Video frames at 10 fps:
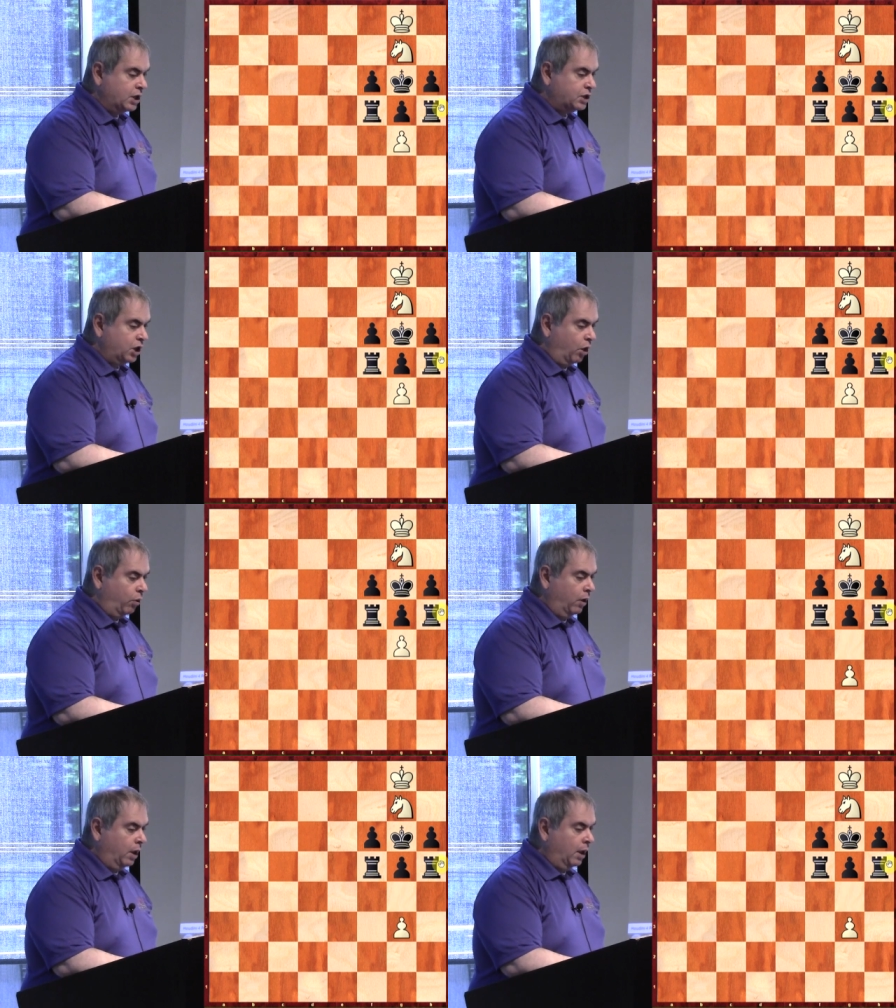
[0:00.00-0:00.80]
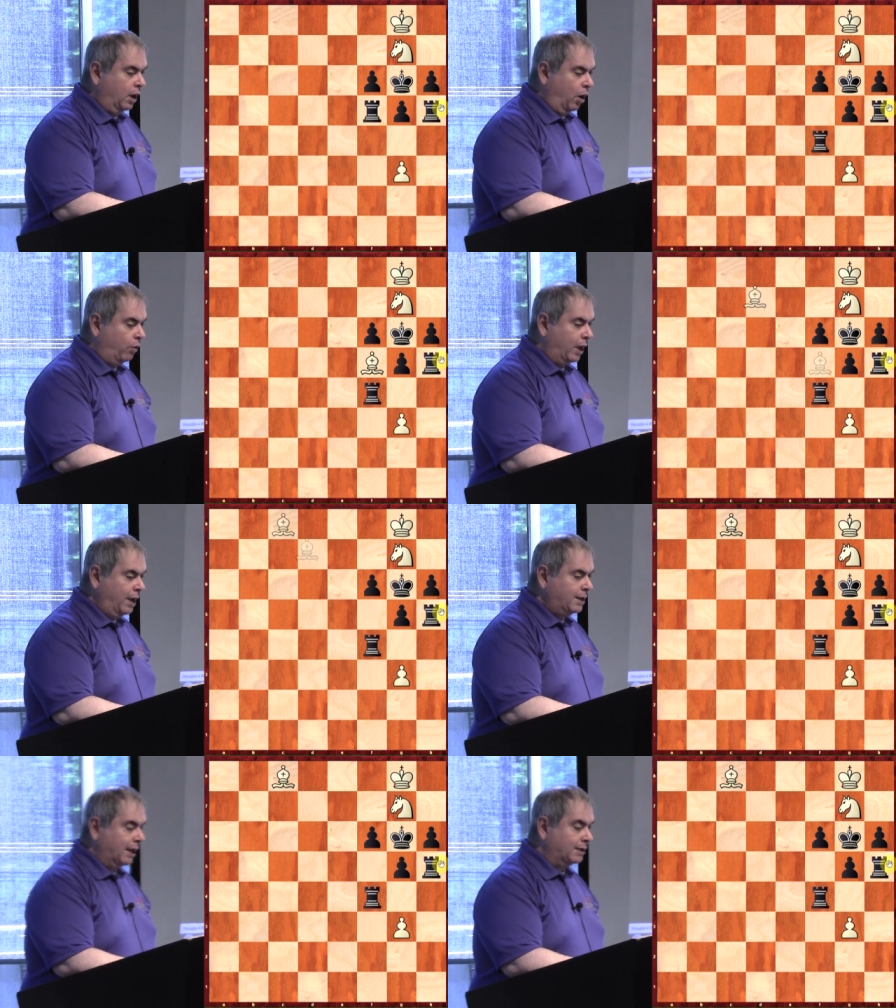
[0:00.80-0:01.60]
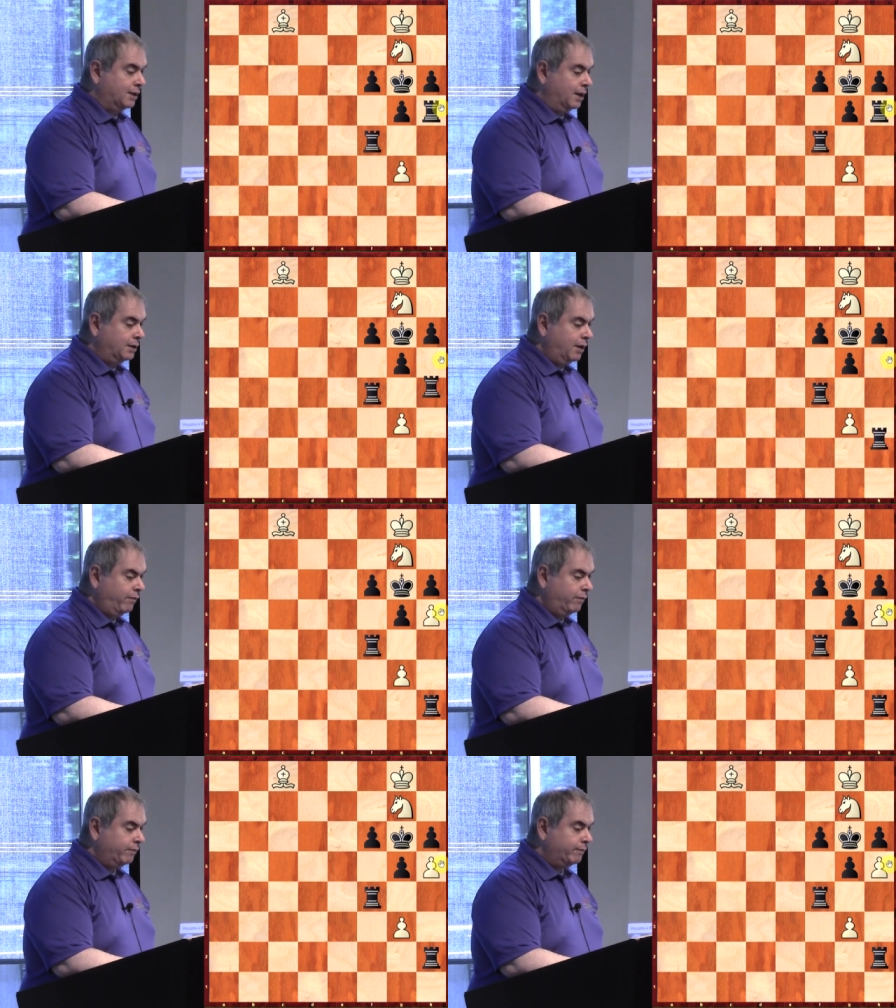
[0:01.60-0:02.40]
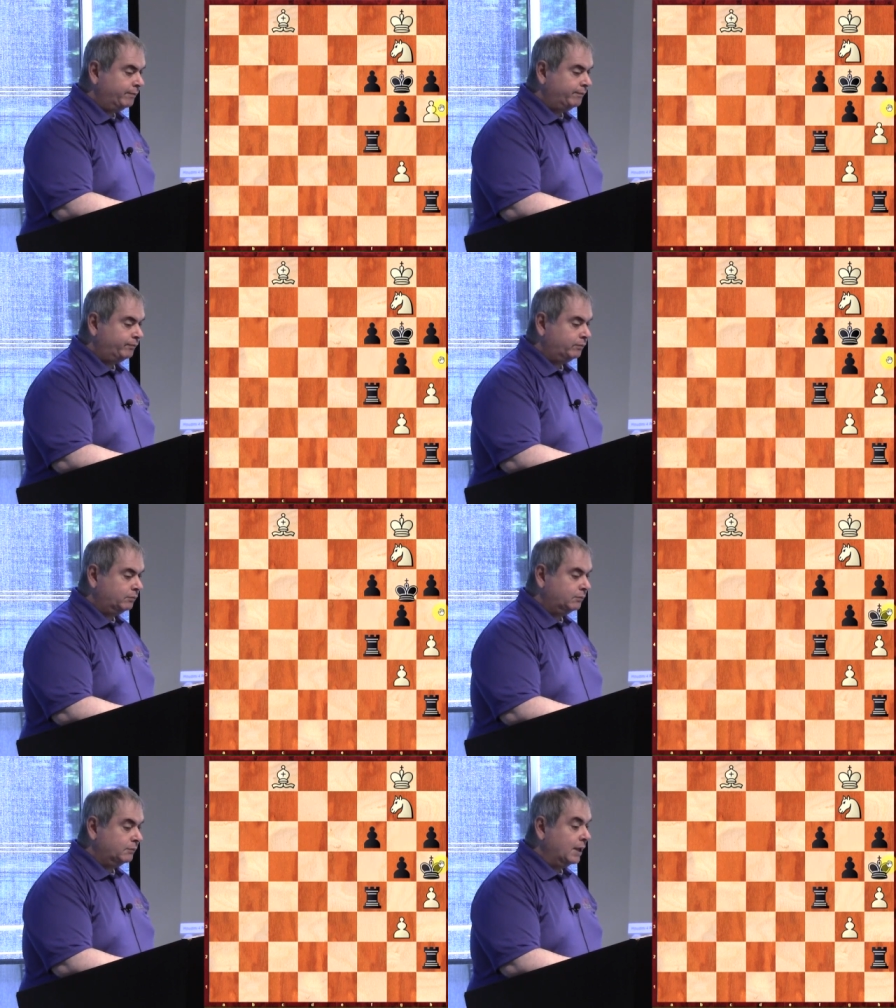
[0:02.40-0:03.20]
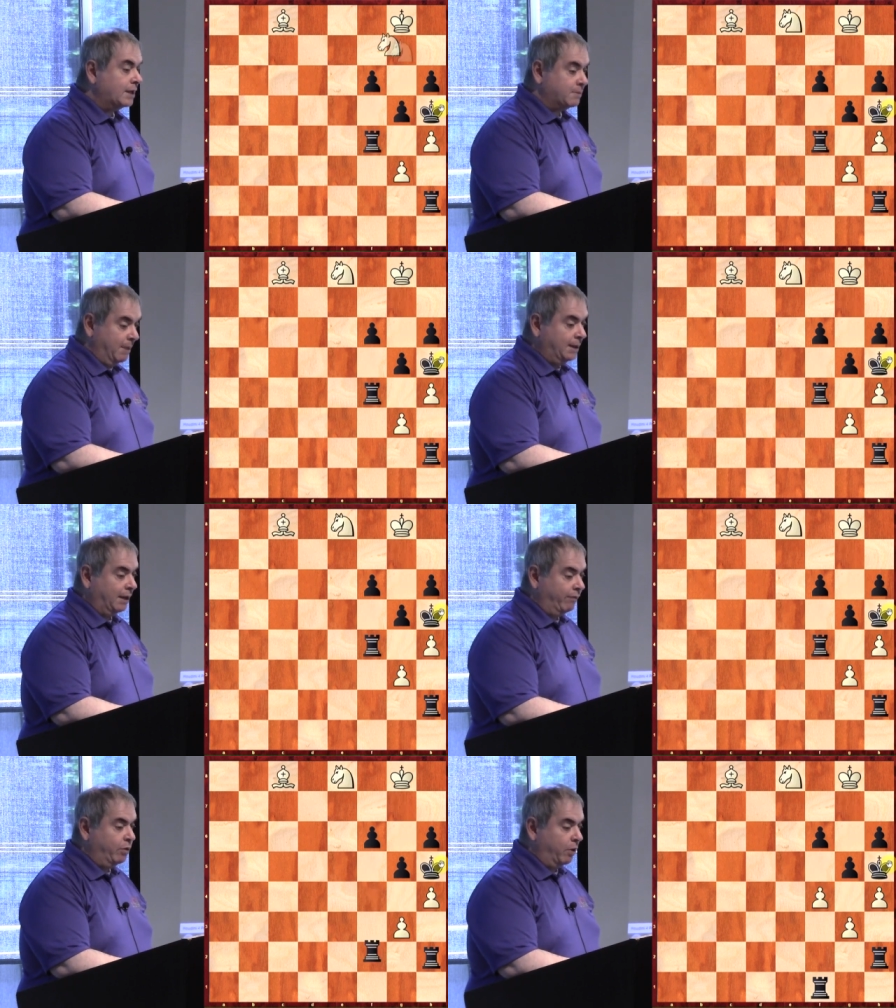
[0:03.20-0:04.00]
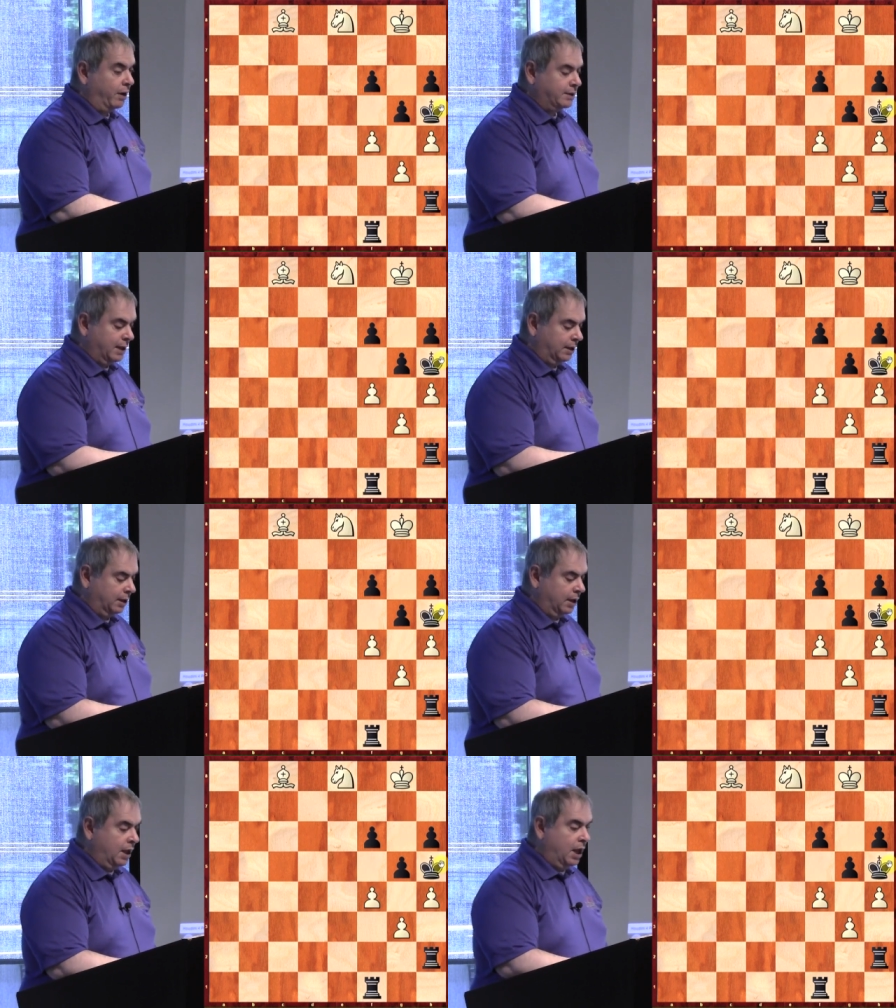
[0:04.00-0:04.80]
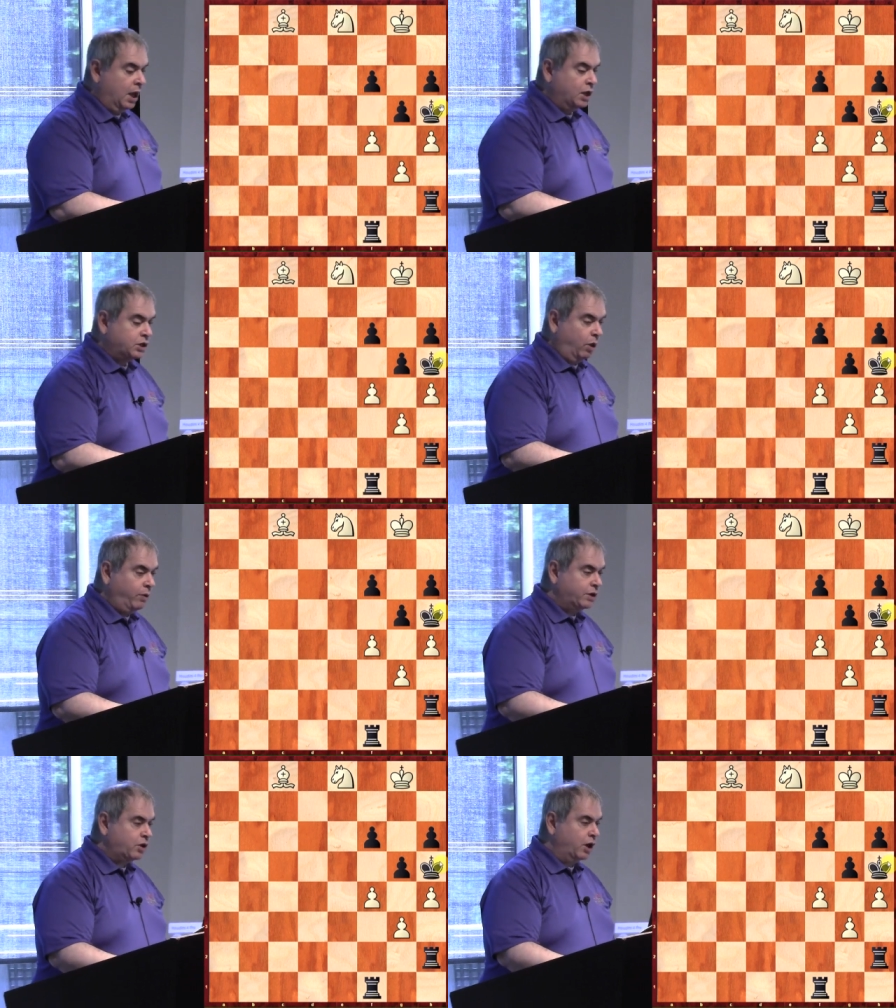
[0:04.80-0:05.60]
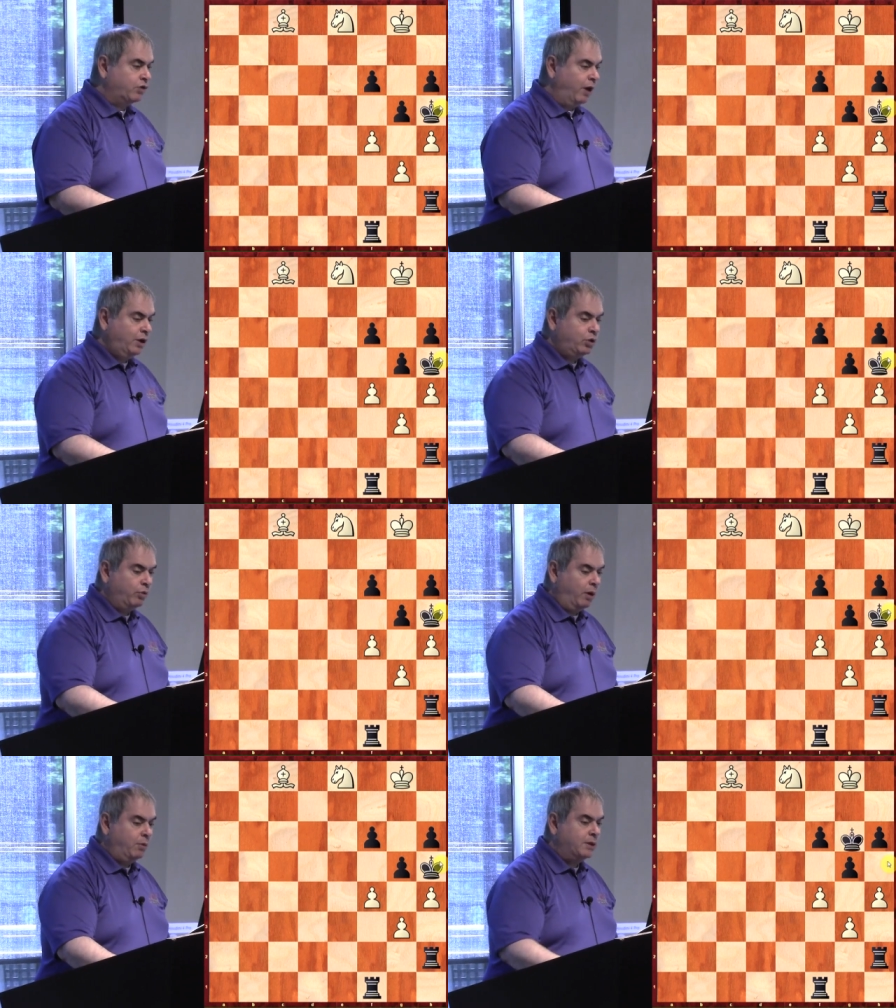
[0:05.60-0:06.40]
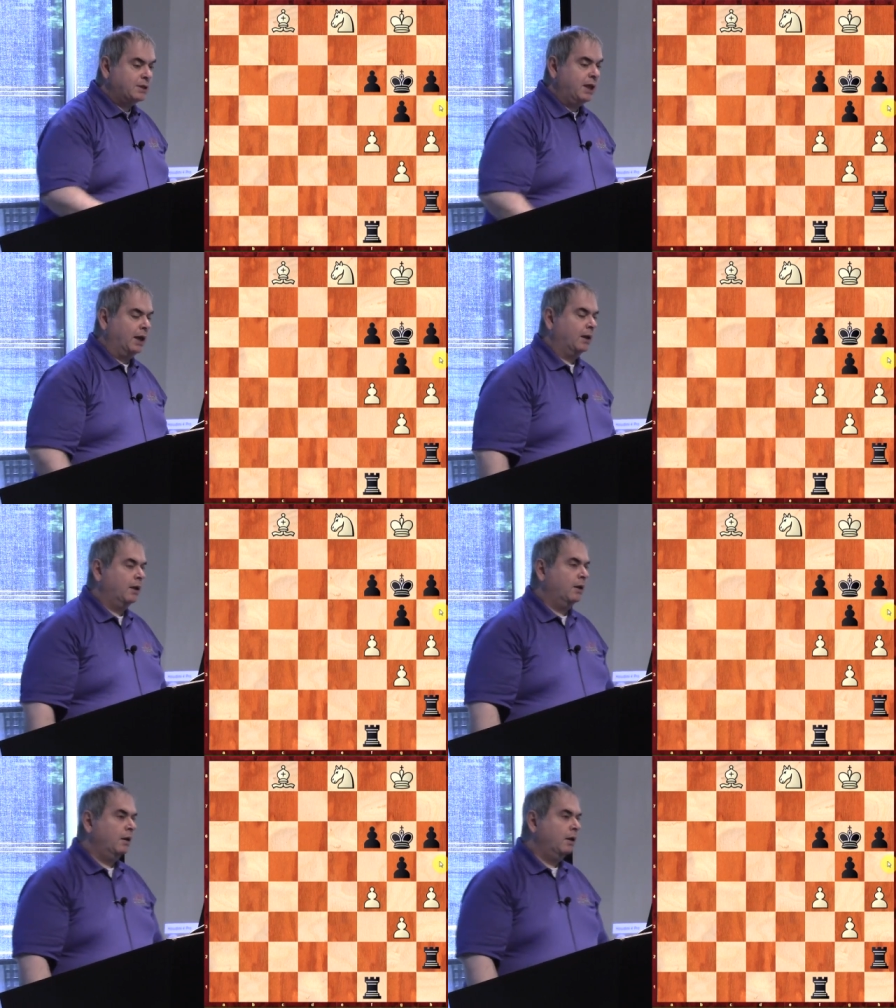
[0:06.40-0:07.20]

So, okay, the alternative. Everywhere it's mate. It's mate everywhere, exactly. So he's going to try to run with his king.